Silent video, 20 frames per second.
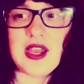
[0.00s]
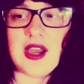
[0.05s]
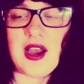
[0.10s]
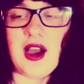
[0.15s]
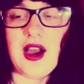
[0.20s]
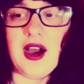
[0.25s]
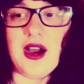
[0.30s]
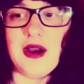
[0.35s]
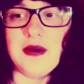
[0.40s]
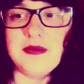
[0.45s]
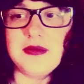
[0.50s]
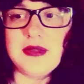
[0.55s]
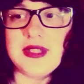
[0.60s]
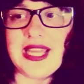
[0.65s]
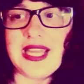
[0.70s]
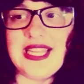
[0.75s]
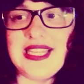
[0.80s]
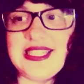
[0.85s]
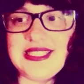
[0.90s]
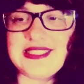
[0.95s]

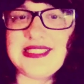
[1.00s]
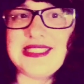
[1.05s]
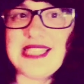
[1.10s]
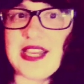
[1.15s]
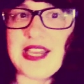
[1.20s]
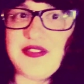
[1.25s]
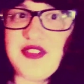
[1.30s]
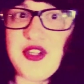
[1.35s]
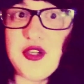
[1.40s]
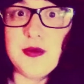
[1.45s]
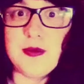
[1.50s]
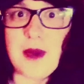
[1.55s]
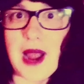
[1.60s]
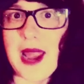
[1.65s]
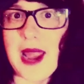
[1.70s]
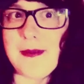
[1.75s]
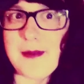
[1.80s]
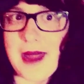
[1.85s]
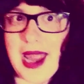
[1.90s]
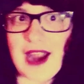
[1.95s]
that he's nephew
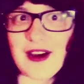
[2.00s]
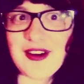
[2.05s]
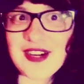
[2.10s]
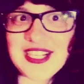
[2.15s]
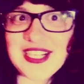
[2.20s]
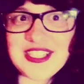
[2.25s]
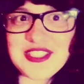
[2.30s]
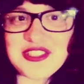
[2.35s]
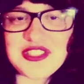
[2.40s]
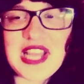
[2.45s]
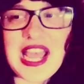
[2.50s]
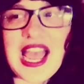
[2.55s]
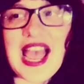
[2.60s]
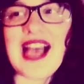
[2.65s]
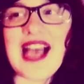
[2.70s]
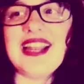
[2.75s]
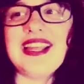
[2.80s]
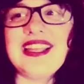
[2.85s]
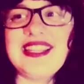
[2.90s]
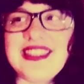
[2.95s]
by marriage.
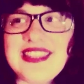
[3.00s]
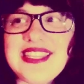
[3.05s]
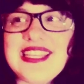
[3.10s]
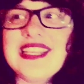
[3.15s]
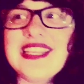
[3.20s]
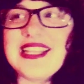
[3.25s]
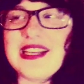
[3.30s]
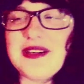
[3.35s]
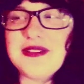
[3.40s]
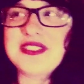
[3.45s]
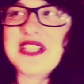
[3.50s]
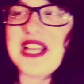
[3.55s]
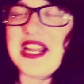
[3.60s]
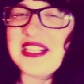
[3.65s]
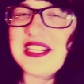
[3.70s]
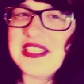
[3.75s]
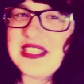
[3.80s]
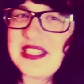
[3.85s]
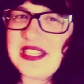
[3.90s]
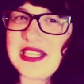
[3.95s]
And I think that was kind
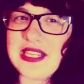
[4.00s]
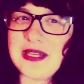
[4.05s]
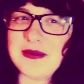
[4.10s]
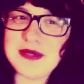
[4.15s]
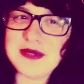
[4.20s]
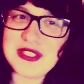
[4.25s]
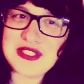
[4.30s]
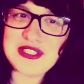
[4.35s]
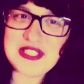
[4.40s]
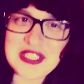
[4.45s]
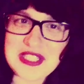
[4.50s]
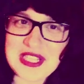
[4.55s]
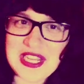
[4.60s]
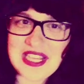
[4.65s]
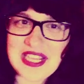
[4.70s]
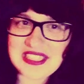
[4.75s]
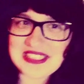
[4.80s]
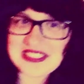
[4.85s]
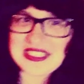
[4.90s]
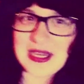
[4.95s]
of leading up to
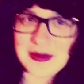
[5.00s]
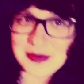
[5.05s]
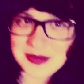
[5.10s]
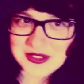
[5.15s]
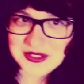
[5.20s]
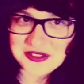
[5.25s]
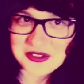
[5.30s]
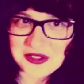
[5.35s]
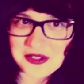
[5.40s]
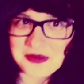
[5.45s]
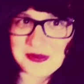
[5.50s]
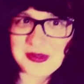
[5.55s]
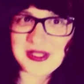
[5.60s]
today's episode,